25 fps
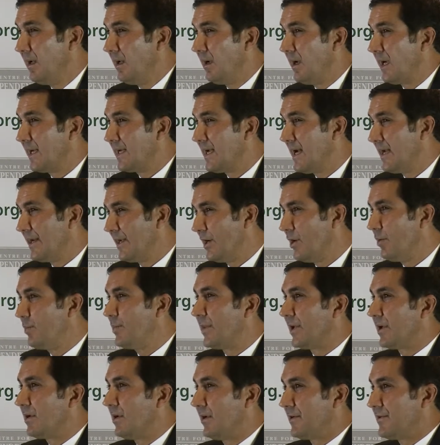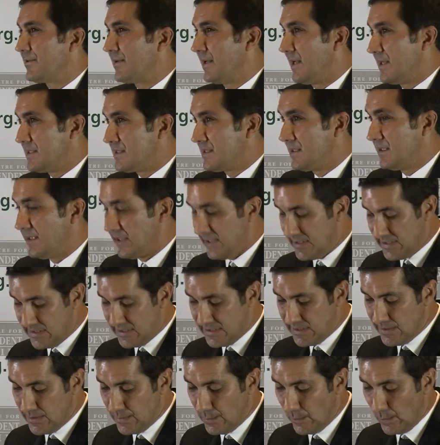I can't help but contrast
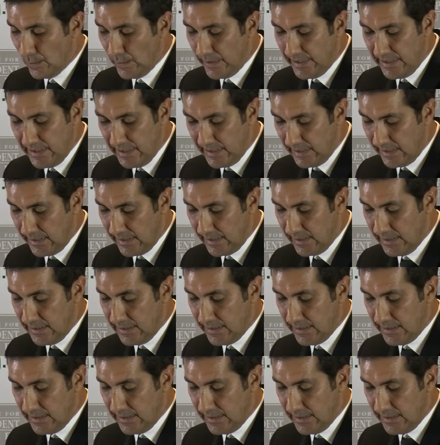this with